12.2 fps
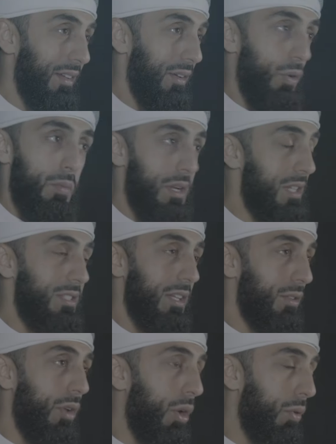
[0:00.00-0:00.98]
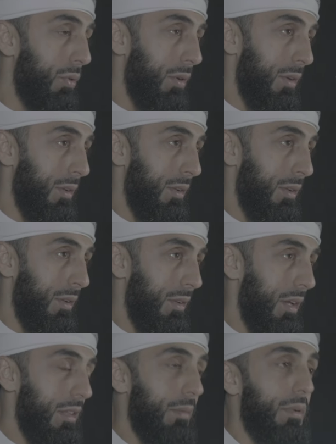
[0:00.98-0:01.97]
Umar, he said, "No."
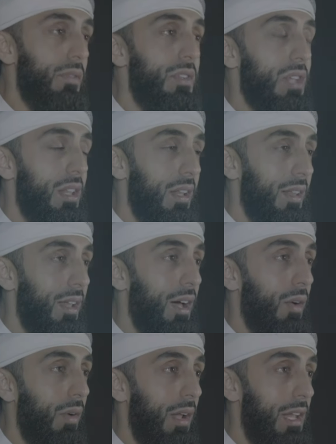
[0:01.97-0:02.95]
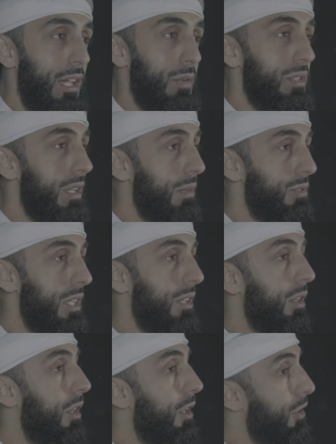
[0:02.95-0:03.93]
And the Prophet sallallahu alayhi wasallam
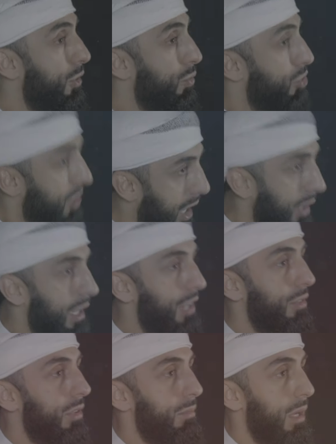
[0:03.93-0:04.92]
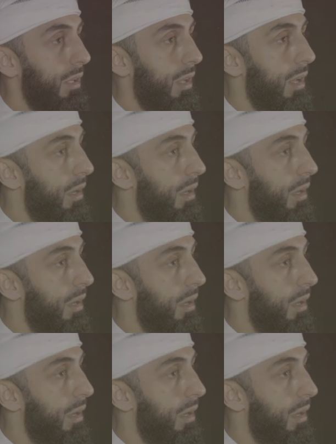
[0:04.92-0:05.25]
said, "Then you shall enter Mecca.